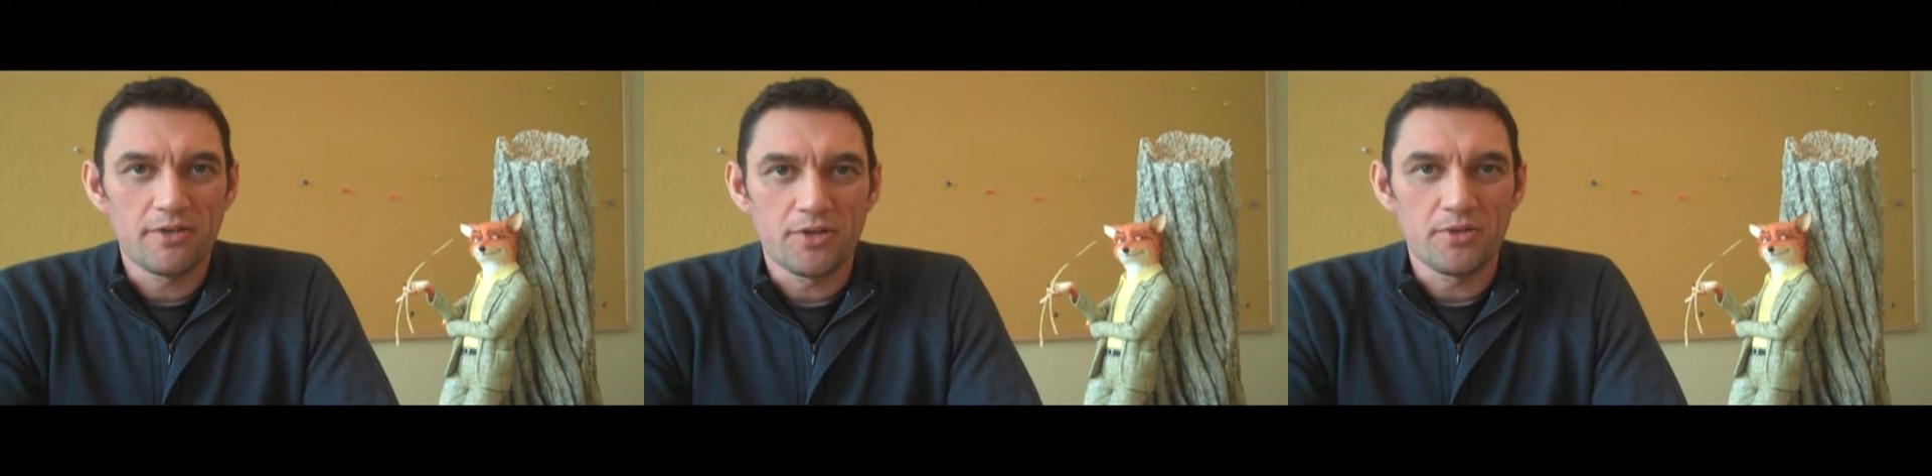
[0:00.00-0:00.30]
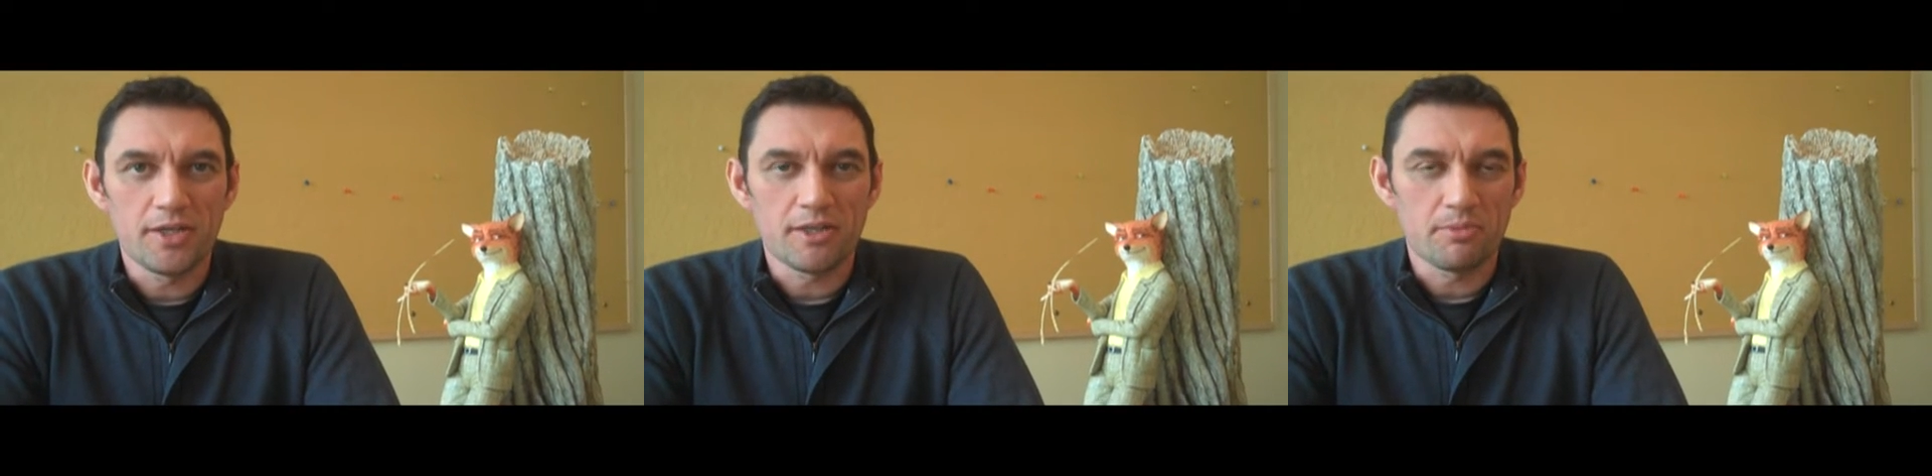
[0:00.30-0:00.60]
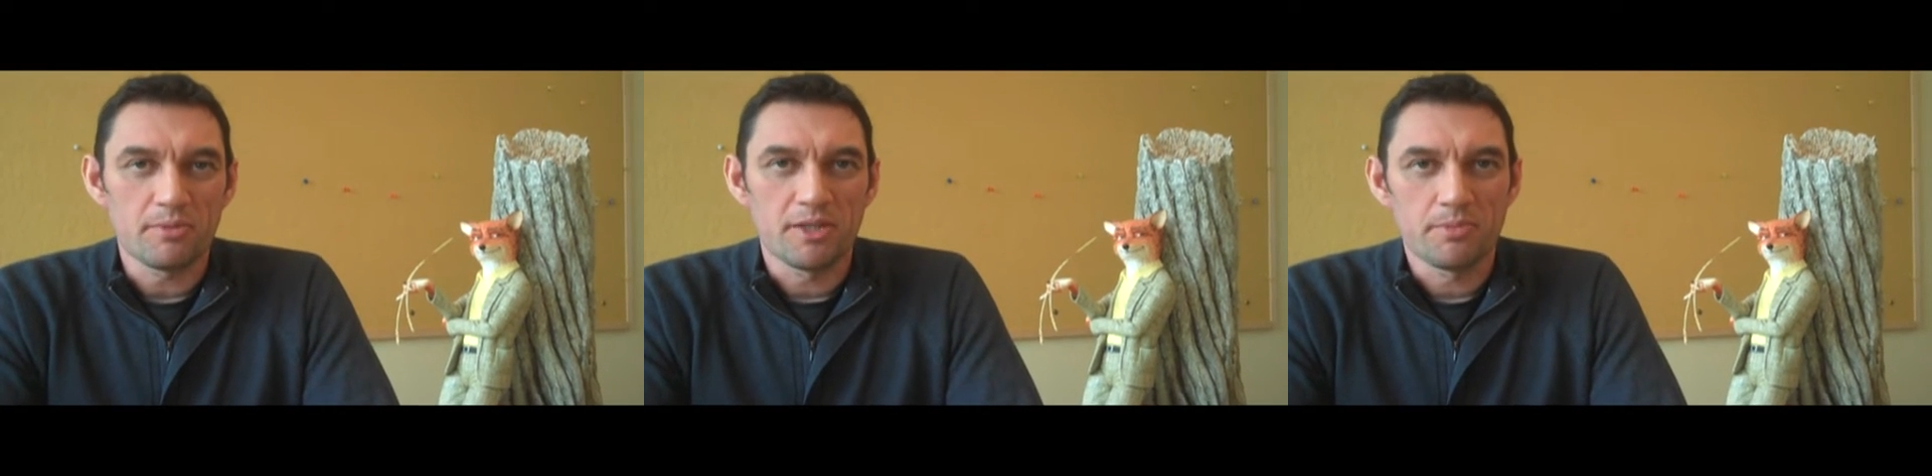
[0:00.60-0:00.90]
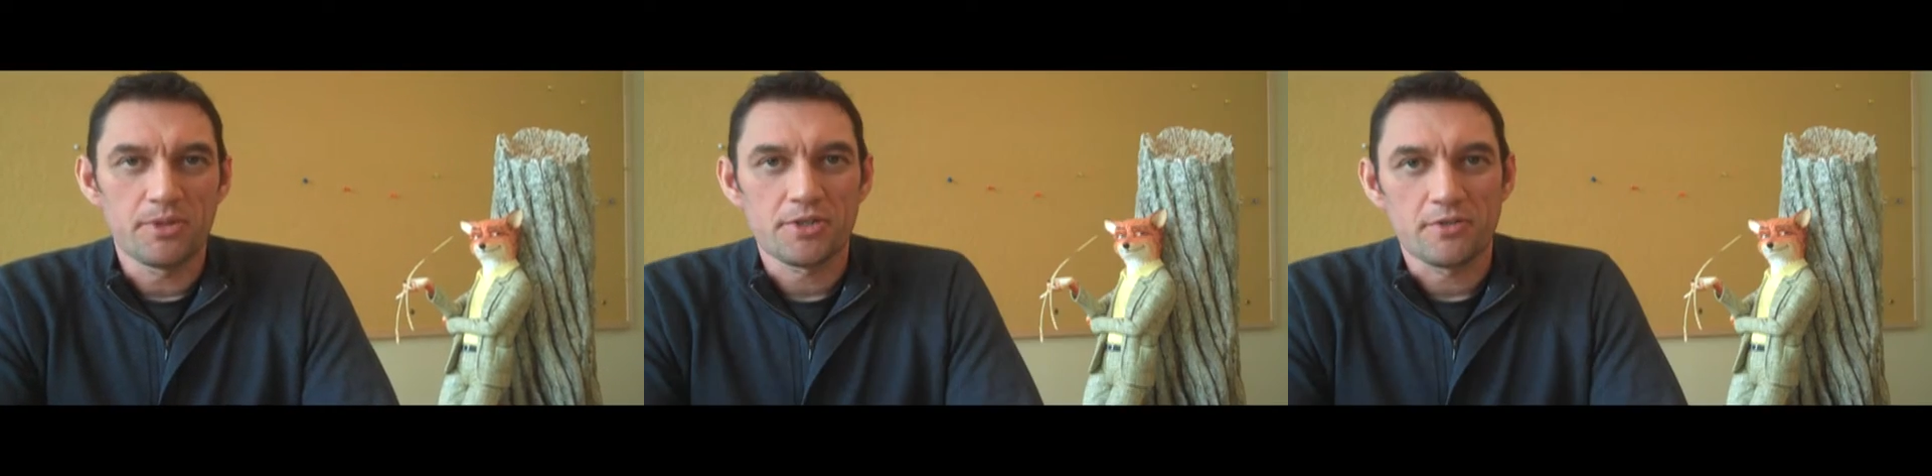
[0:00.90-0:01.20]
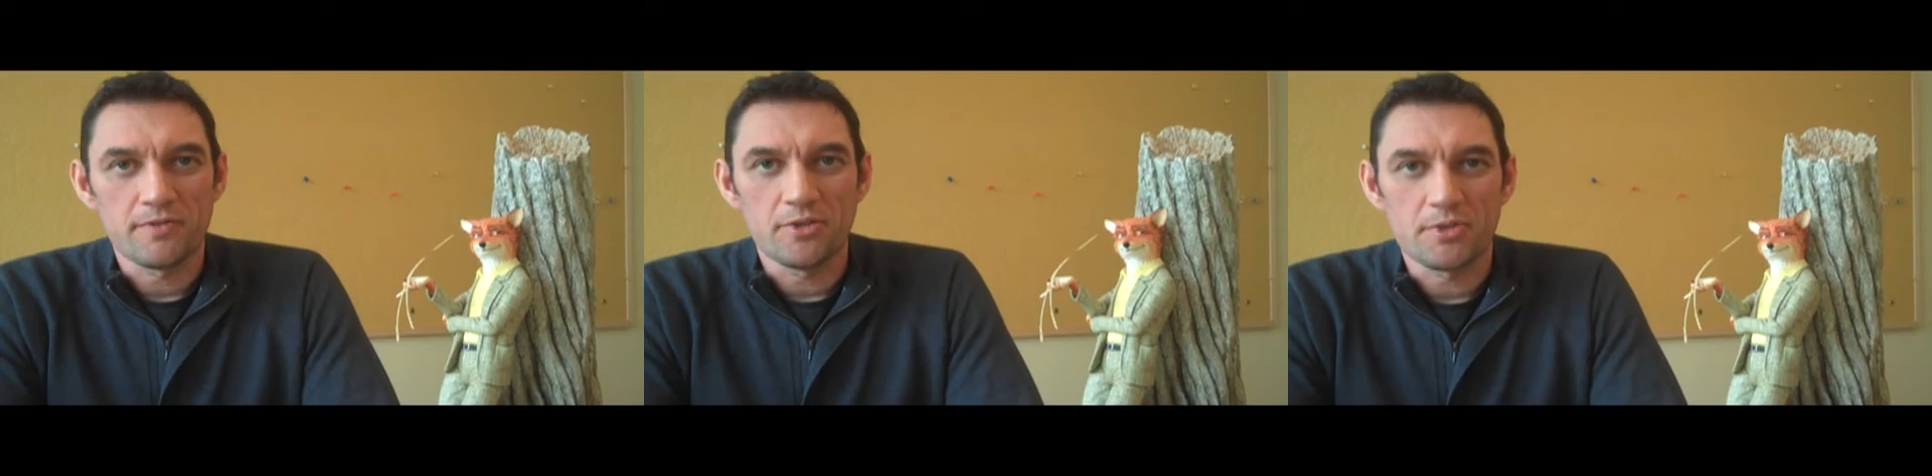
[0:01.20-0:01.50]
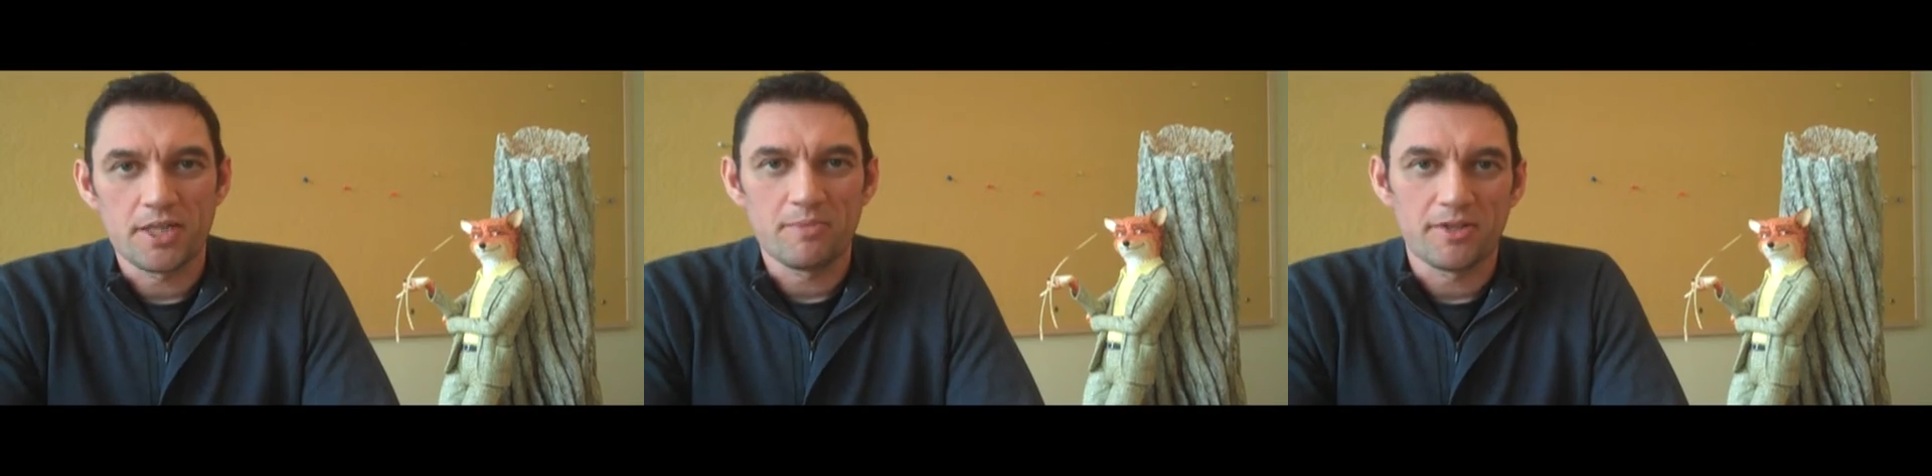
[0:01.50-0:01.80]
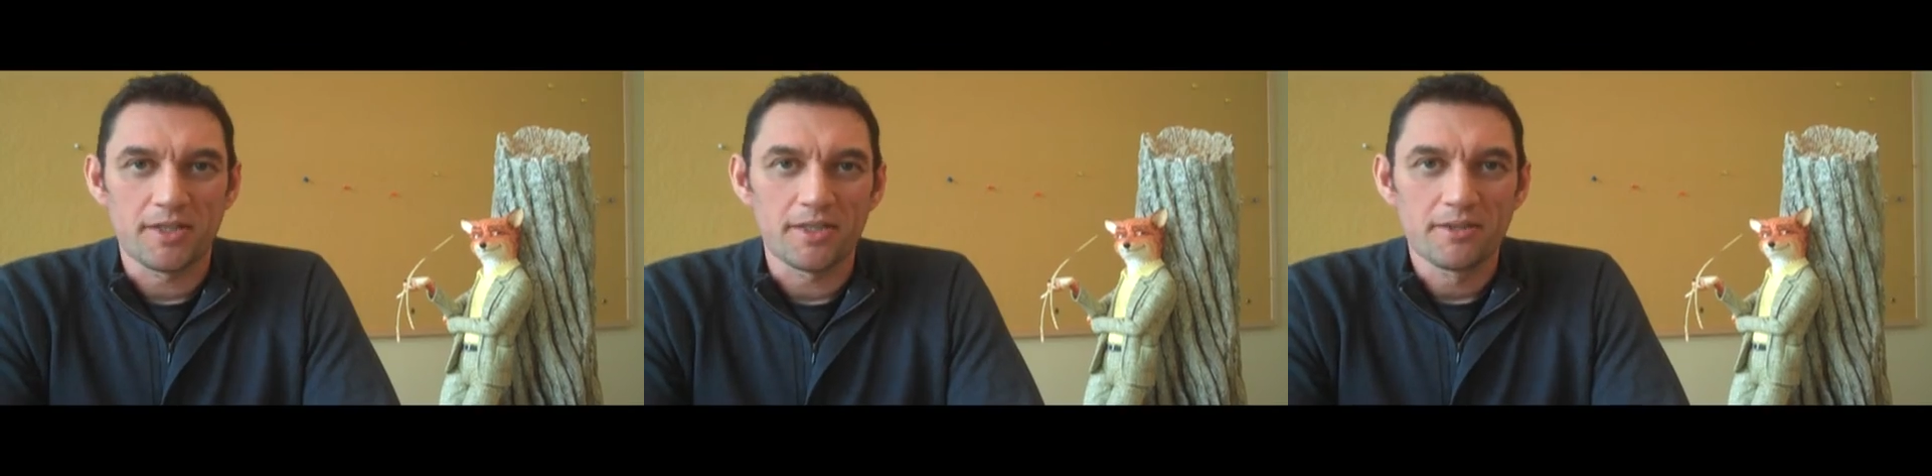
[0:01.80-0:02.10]
unique and probably a personal film to him, I
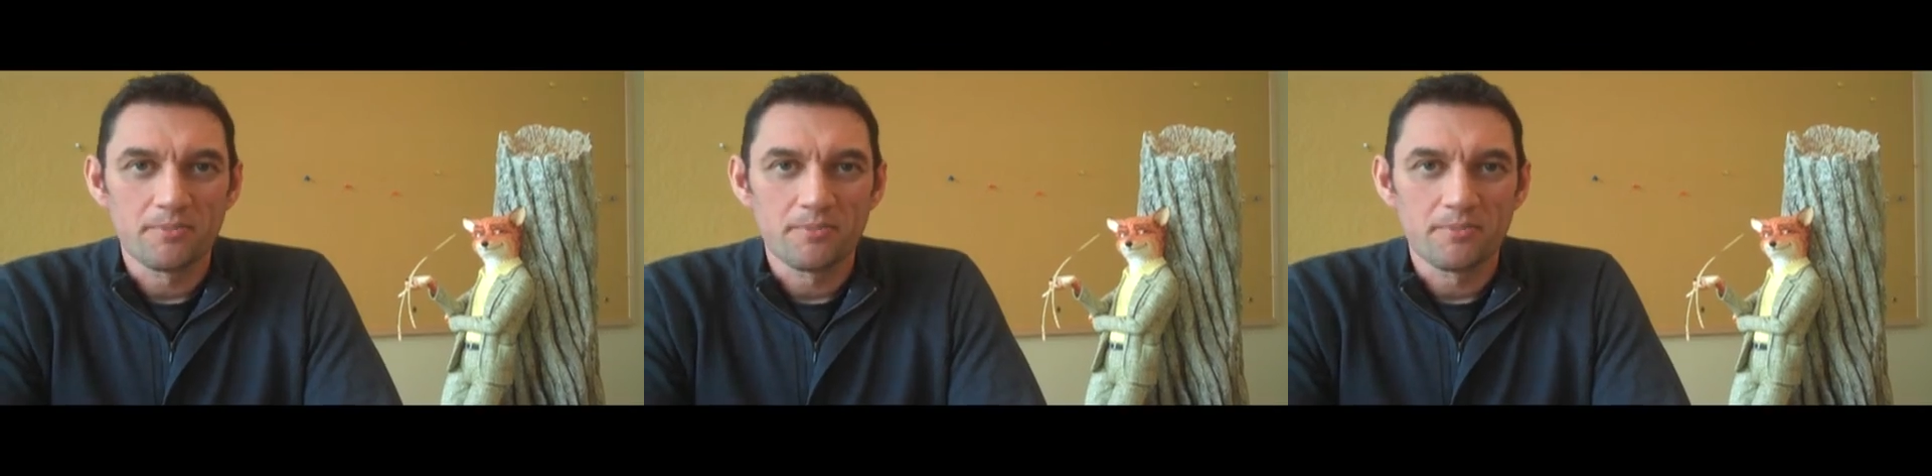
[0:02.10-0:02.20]
think.